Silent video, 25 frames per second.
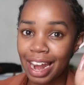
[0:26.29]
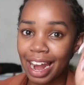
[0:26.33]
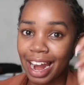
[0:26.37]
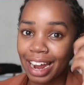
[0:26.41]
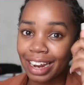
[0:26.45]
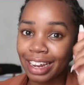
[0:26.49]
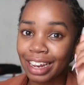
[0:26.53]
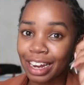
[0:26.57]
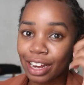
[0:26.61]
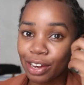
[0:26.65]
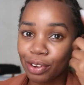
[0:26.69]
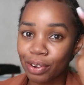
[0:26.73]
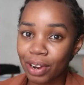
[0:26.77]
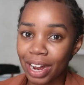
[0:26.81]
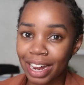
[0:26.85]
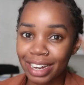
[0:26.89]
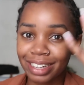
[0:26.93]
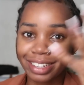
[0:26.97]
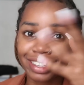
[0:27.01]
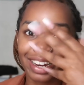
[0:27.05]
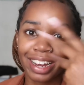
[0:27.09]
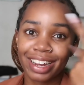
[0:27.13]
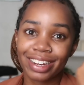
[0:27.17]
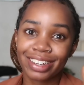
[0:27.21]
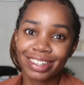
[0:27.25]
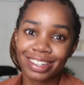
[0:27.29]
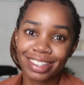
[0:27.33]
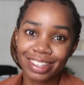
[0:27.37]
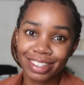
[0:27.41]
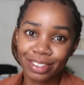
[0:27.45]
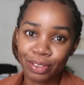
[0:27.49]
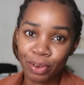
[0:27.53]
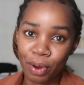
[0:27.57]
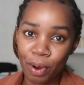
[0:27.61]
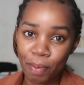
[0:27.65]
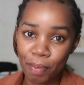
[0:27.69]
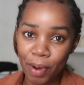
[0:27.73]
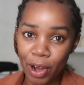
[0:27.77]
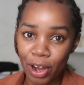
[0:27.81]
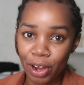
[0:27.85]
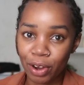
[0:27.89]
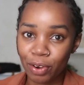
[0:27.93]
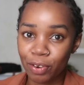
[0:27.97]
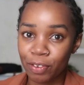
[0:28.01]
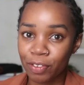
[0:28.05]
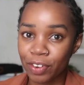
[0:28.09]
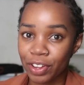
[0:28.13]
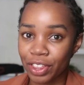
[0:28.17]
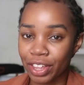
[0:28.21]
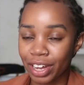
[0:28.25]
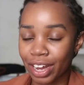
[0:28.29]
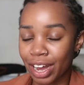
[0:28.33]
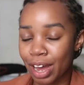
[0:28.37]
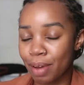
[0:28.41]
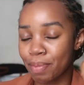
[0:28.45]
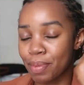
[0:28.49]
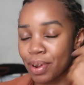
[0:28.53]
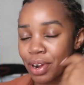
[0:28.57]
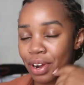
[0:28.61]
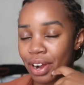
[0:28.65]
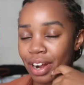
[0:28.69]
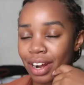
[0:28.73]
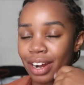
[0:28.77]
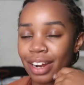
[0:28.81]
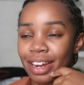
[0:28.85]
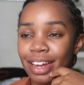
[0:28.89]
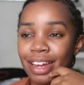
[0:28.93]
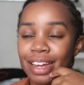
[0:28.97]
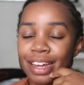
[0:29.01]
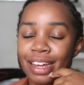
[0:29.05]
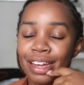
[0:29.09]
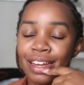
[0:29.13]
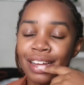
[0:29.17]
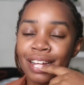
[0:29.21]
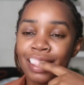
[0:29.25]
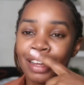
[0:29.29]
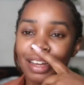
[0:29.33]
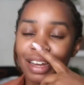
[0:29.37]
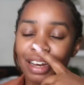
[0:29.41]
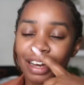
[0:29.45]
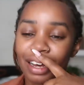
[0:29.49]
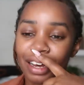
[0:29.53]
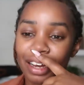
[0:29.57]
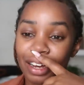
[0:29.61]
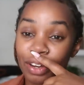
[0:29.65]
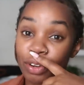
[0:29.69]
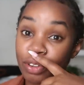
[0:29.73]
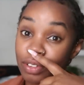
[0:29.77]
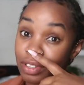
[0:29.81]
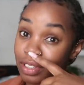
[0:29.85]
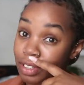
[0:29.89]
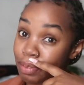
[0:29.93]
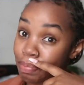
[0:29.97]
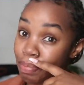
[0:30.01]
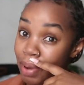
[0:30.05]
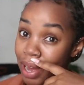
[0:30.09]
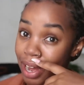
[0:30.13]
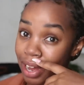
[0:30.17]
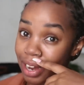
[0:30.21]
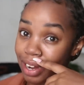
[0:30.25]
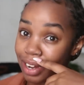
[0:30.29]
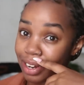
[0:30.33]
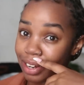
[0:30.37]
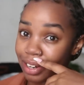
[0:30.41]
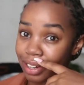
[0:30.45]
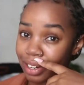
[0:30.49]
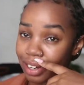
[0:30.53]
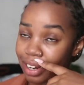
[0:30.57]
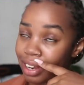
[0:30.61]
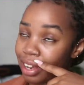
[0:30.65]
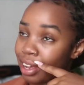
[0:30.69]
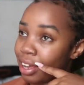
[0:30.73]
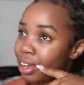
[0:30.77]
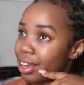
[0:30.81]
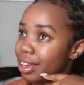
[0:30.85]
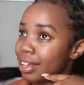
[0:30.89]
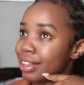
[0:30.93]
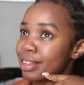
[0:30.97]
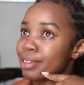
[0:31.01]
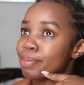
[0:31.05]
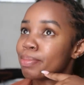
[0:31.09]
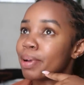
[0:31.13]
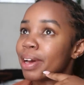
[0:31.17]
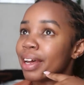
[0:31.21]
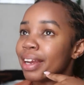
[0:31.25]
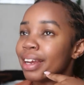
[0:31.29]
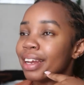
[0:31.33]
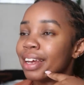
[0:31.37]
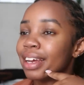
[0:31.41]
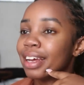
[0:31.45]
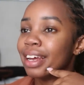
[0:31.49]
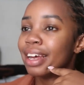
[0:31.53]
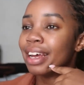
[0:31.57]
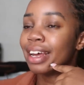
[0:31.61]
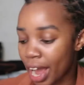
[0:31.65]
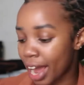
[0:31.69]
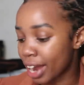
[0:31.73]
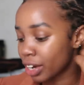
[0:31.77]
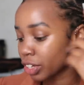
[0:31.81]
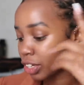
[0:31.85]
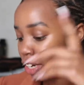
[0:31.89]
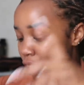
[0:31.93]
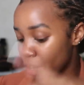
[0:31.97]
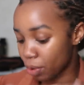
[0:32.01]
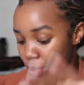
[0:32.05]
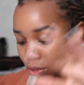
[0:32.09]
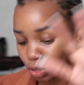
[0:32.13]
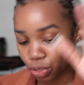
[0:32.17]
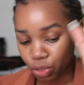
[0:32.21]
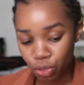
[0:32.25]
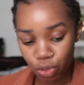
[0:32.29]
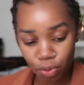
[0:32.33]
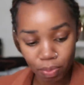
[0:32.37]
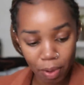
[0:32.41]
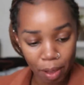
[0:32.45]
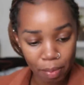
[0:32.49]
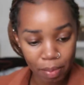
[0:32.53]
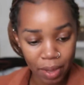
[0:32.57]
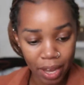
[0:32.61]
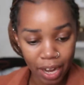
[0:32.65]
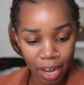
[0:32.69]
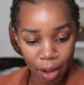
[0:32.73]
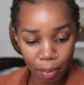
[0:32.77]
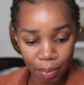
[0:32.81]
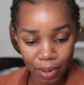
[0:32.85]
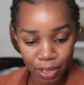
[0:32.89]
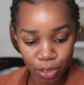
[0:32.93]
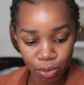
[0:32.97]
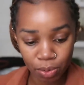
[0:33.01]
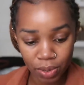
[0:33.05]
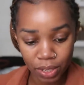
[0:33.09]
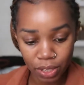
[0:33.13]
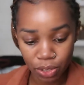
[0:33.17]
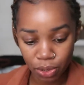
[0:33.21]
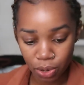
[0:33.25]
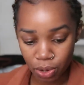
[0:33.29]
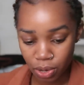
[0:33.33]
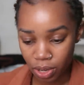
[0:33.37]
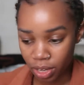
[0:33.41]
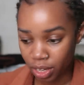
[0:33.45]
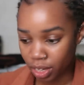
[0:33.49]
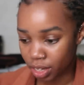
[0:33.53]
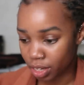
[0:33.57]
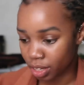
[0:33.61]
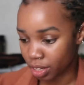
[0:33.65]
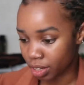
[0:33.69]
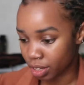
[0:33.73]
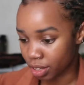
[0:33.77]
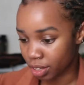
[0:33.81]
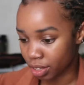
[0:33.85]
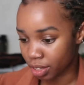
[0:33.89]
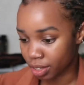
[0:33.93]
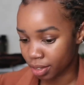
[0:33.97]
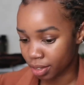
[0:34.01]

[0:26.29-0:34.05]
Luckily, you can't catch this Homer over the camera. Because it's bad. Hey, it's bad. I actually want to do my makeup as we talk.